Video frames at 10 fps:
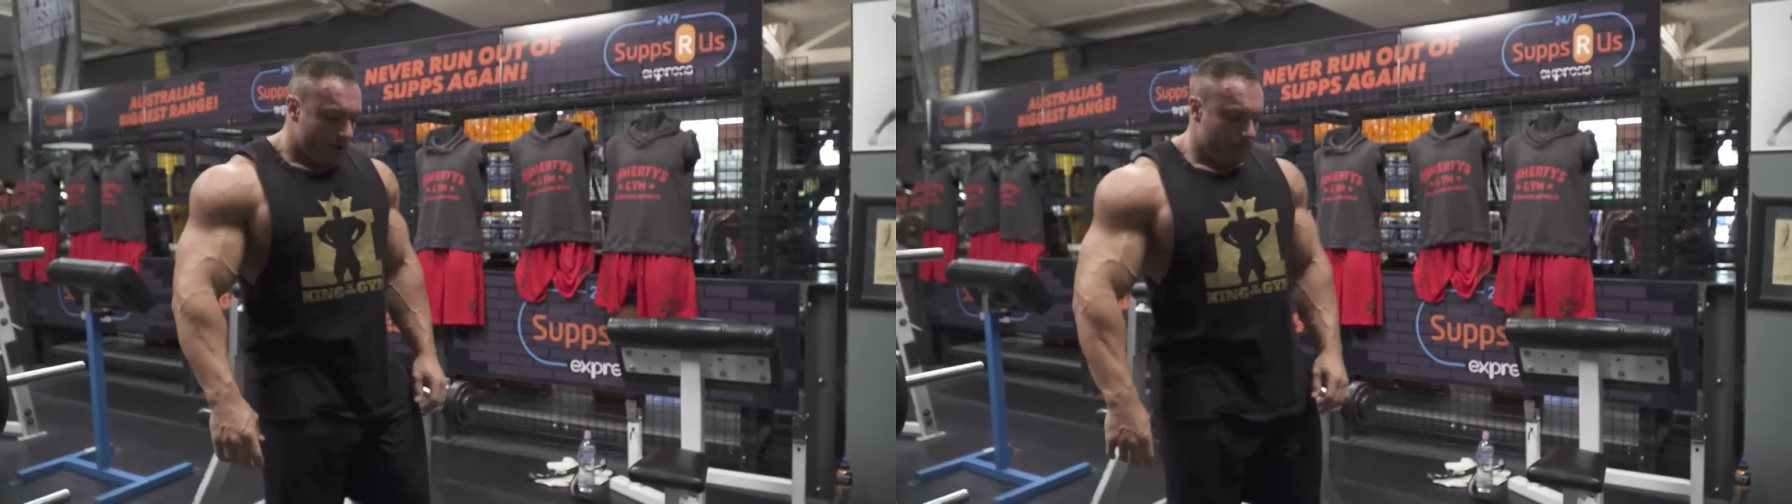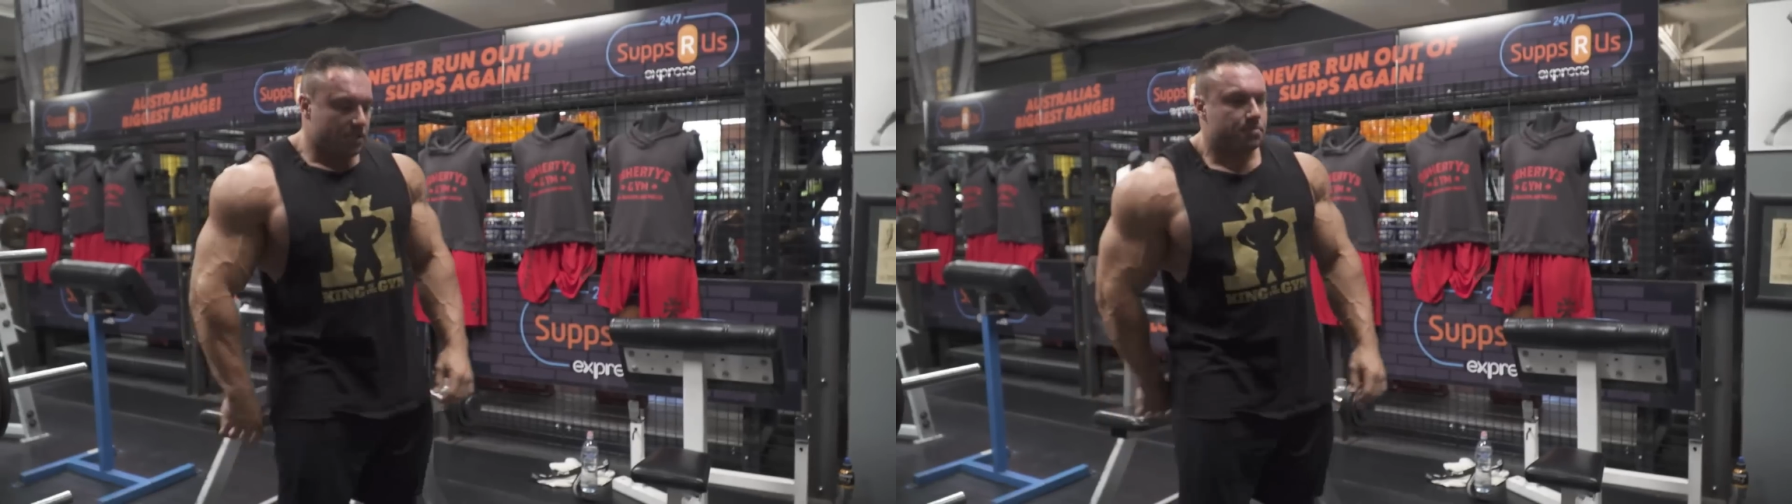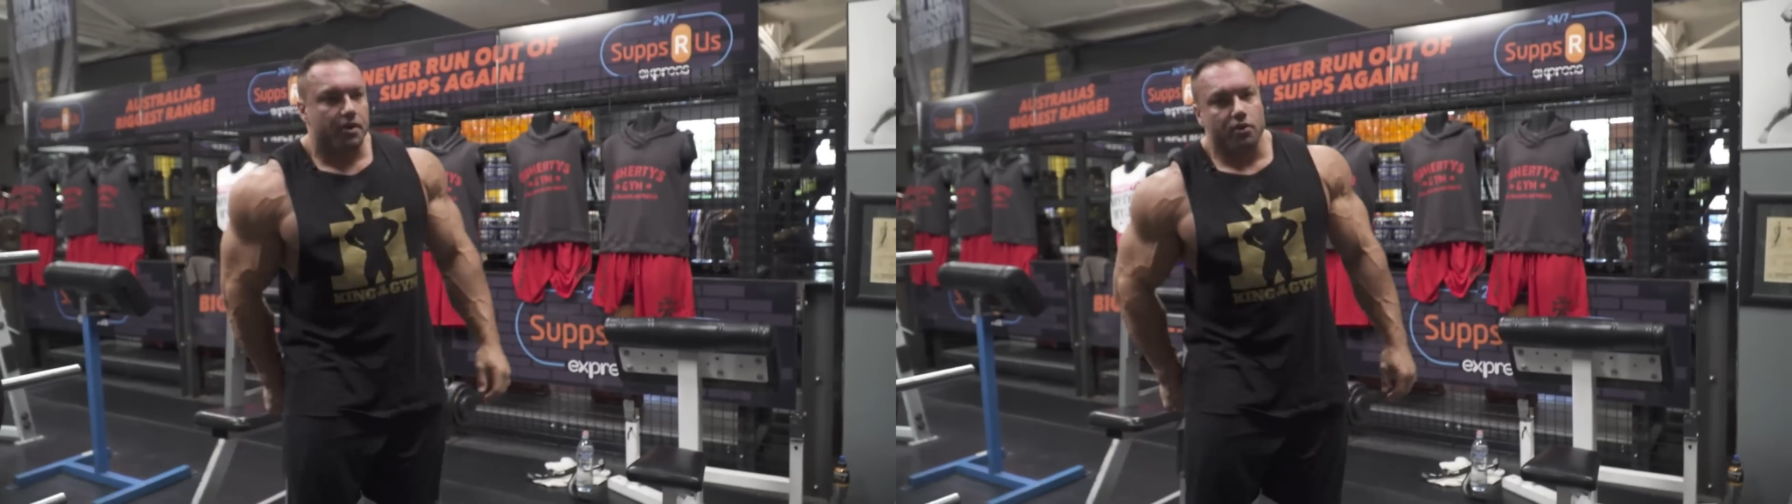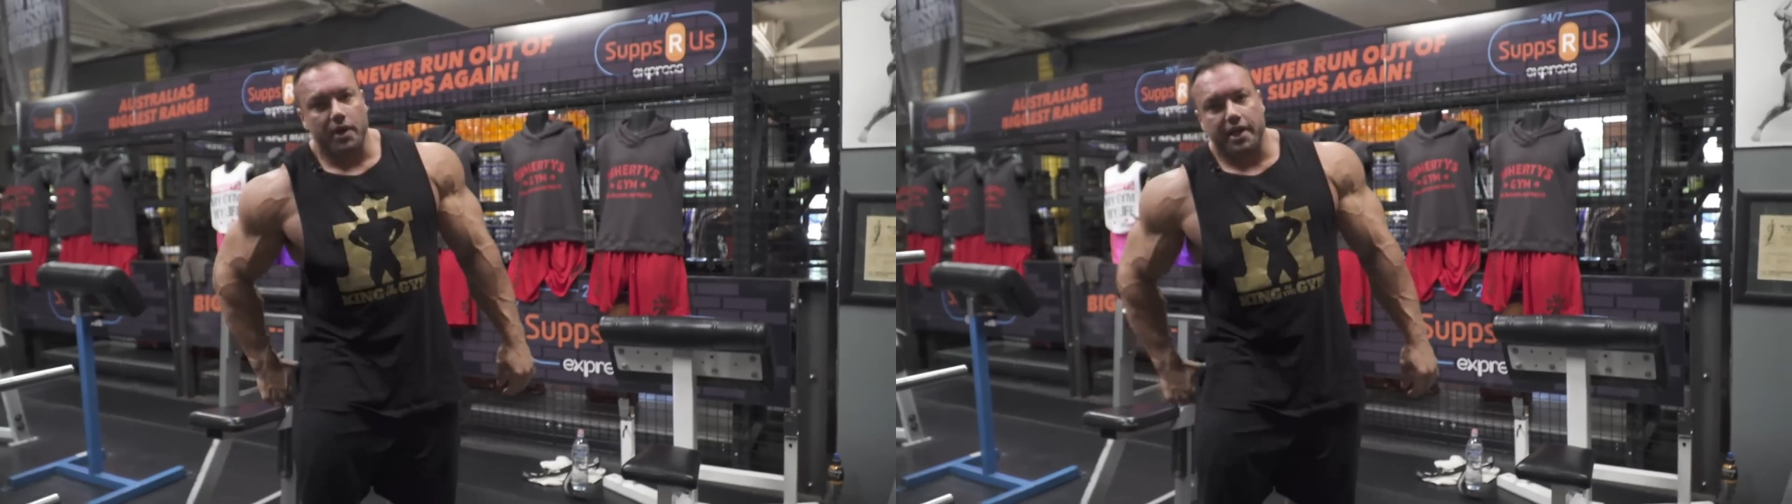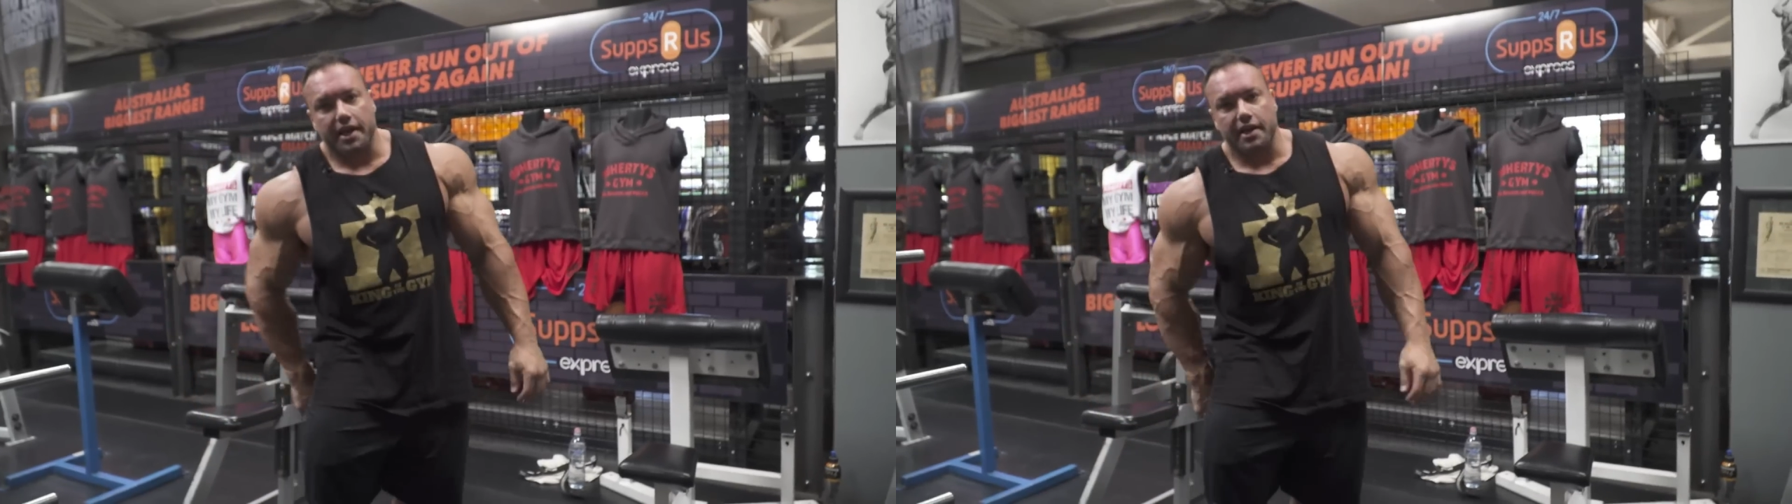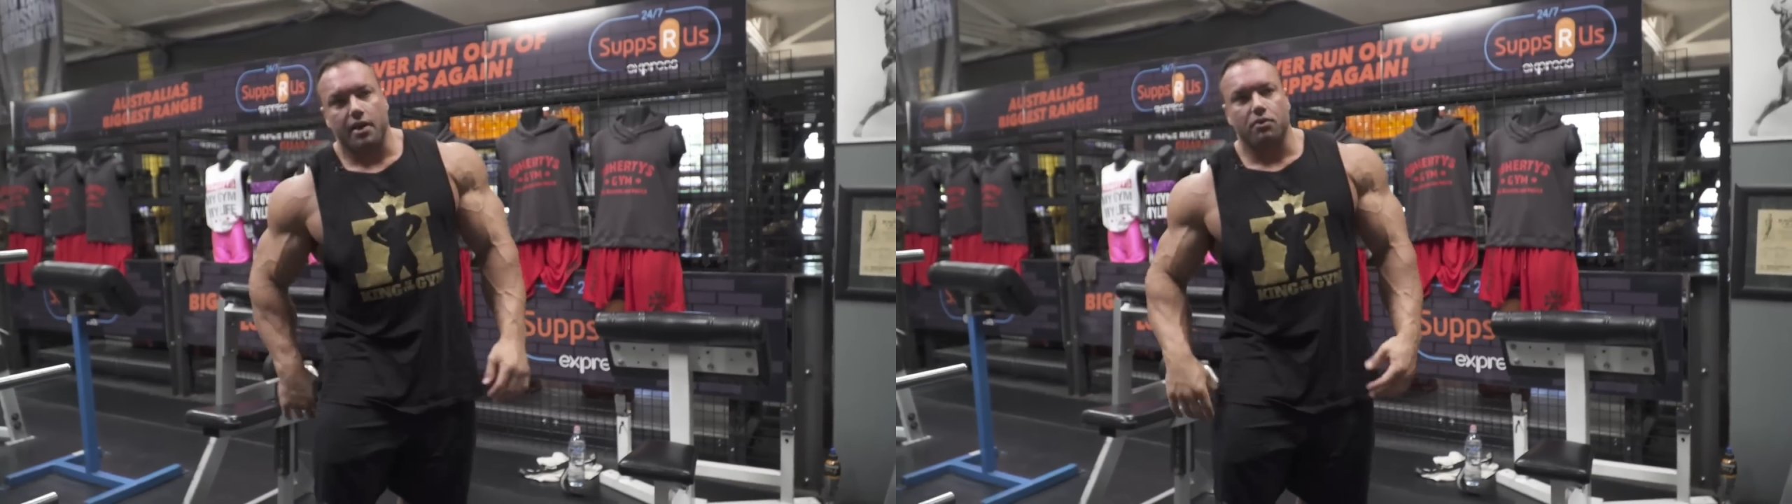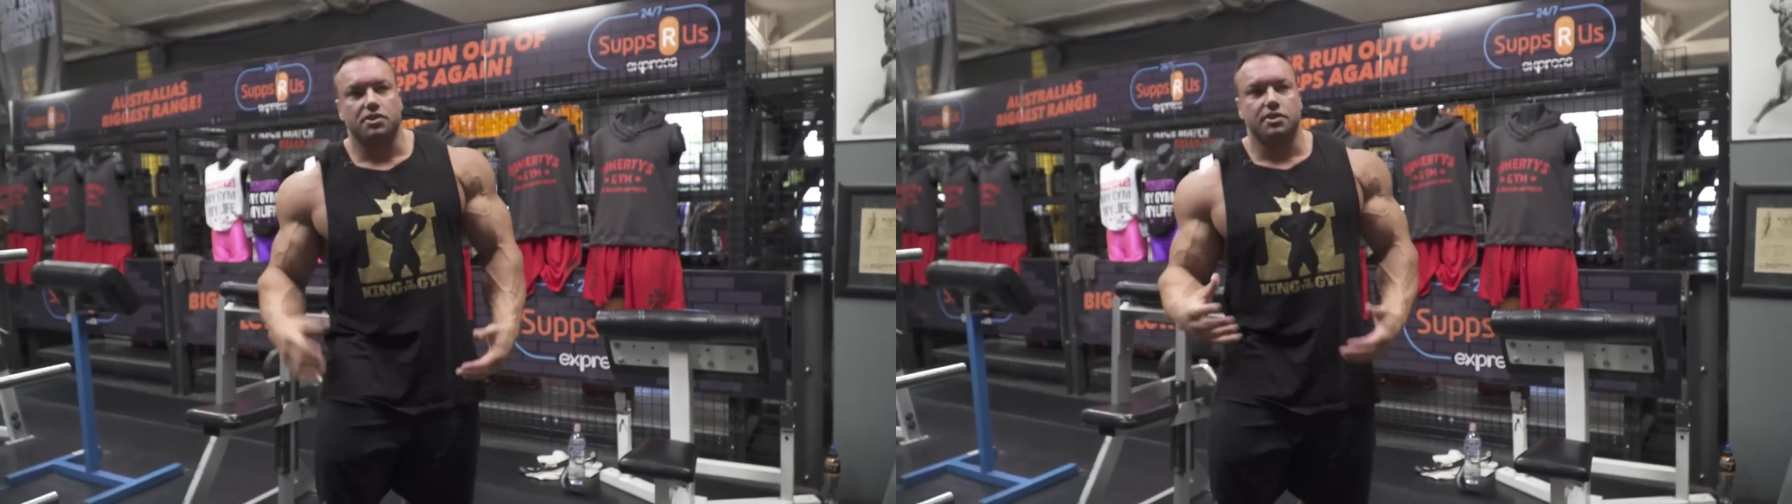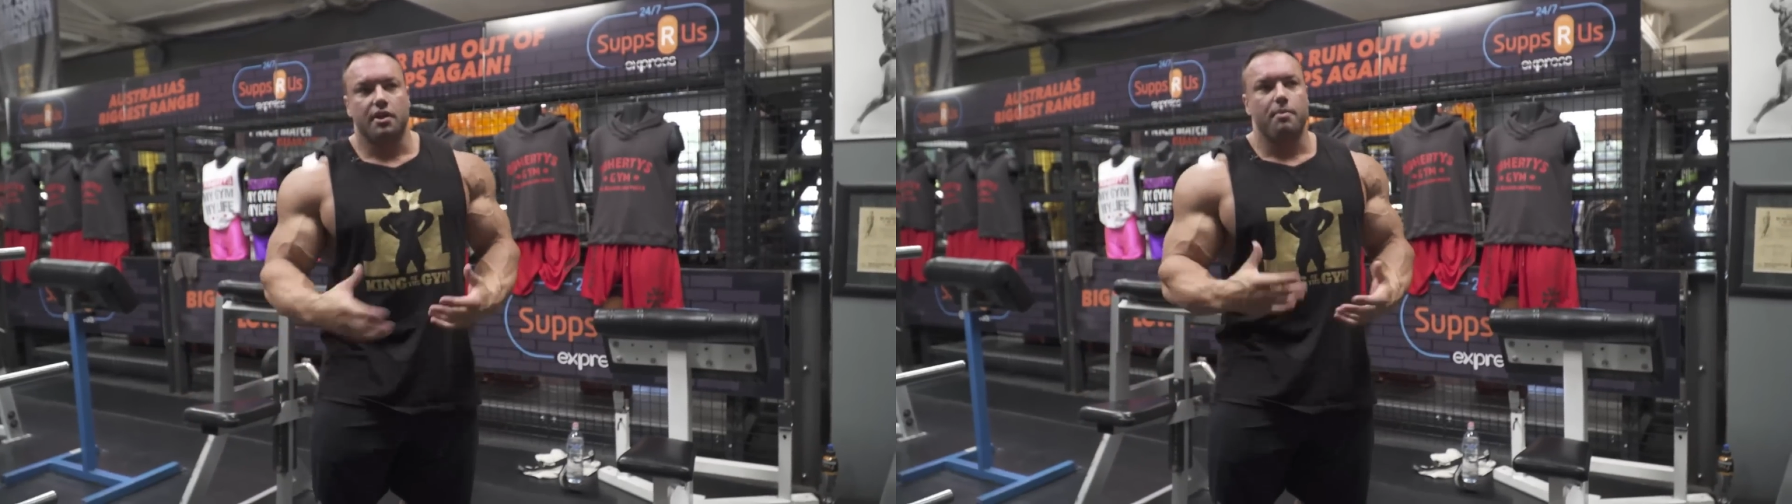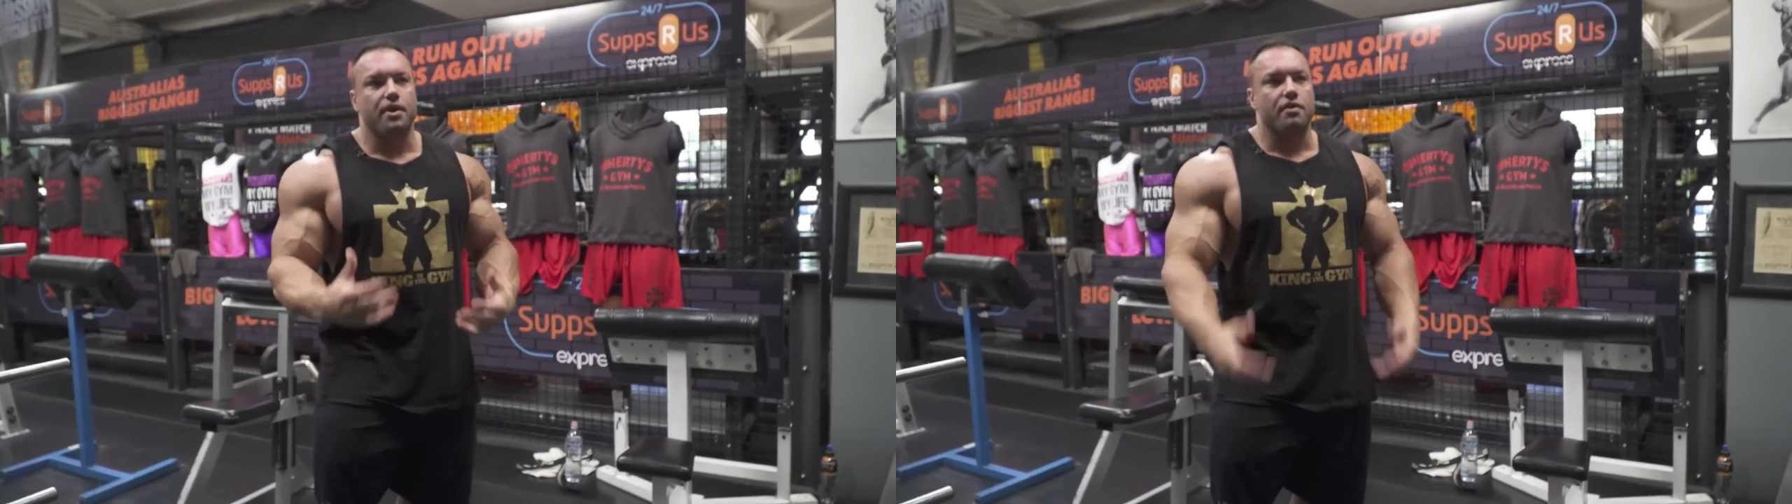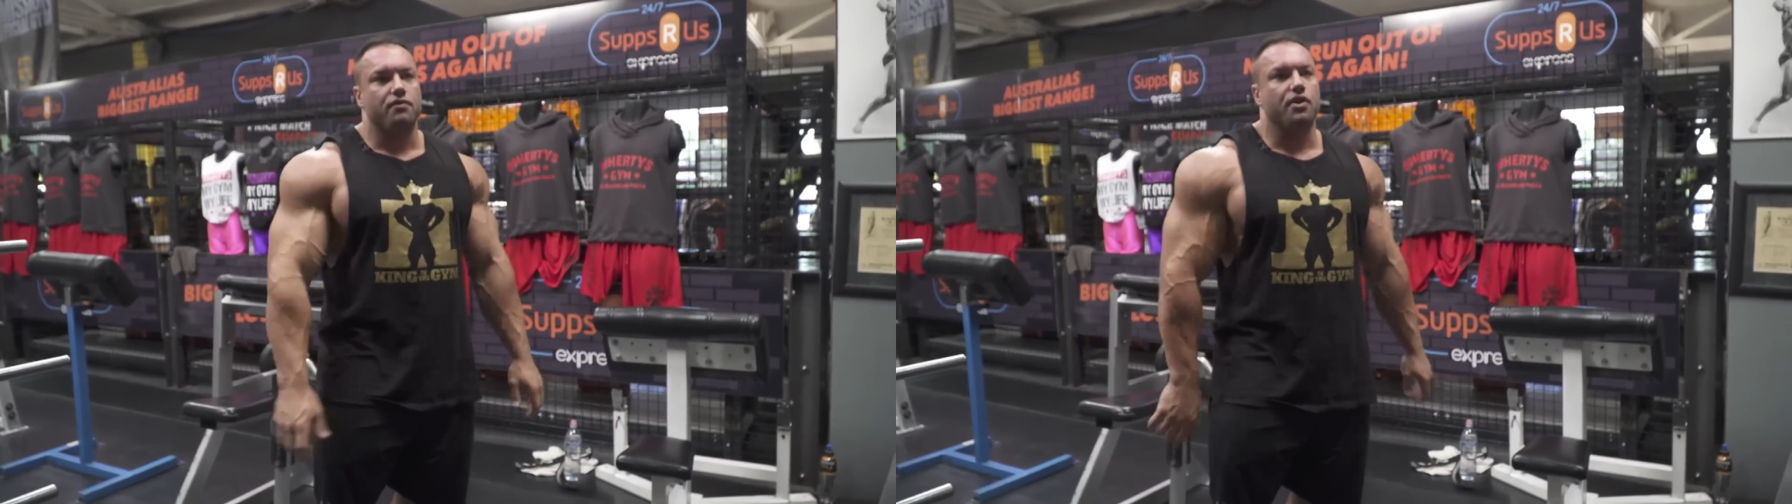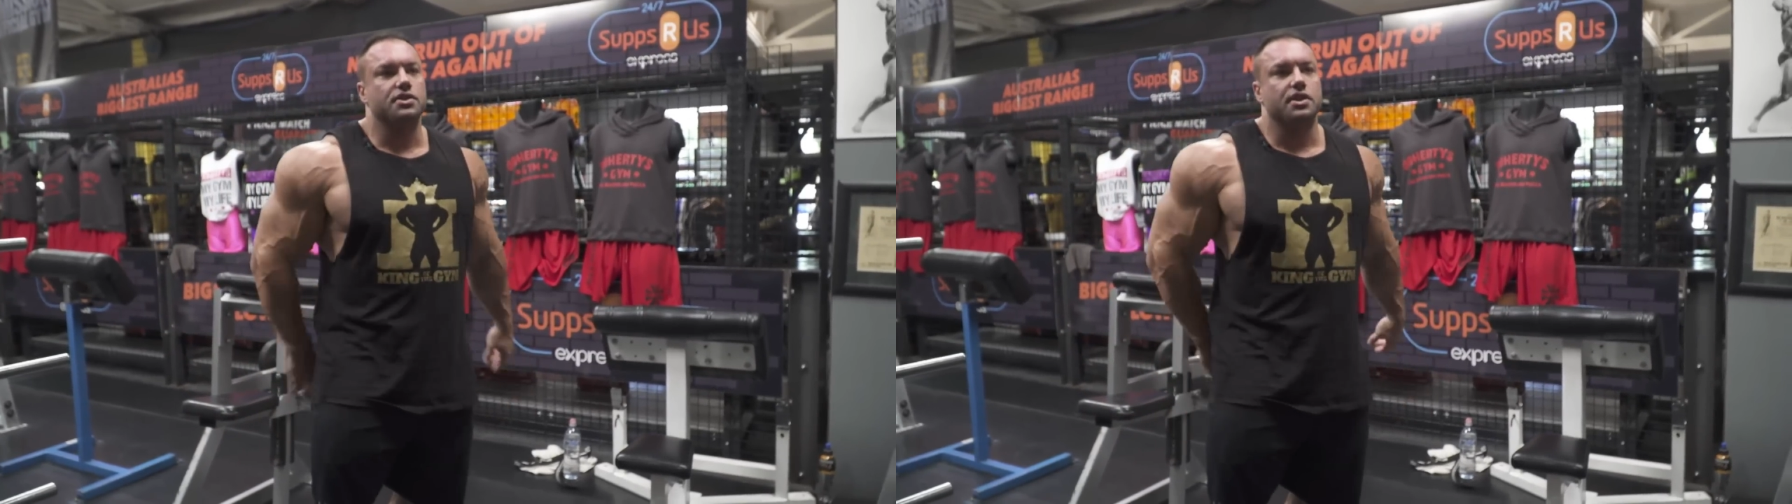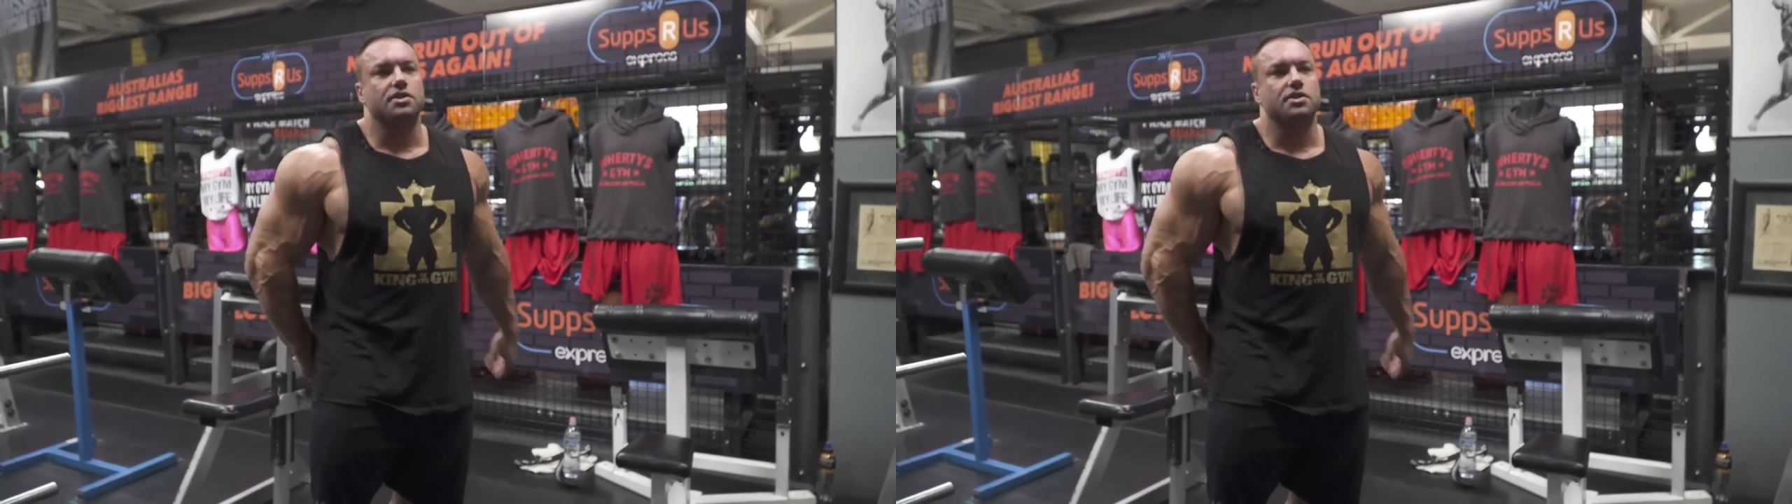in Brisbane on the weekend, and that was a bit of confusion.